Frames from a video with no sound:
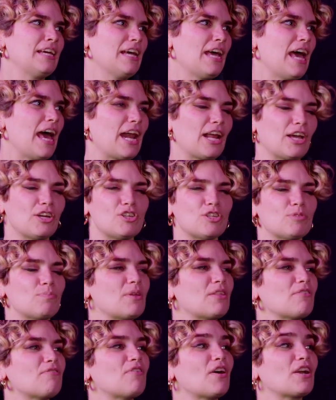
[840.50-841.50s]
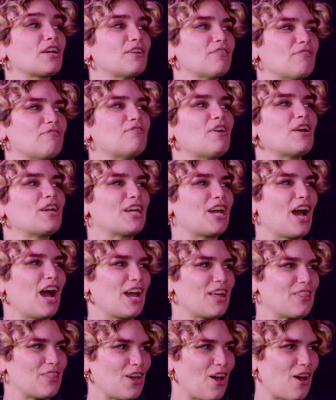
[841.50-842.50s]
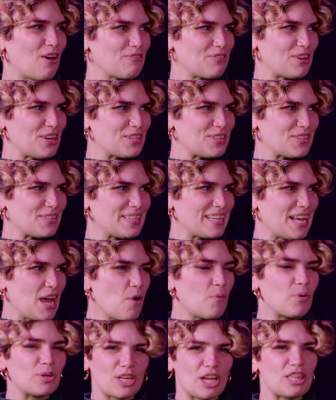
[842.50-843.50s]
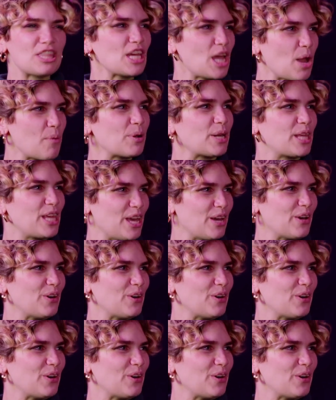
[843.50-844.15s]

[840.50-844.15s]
Yeah. And I could just be the funny guy in the office, which I think I would kill.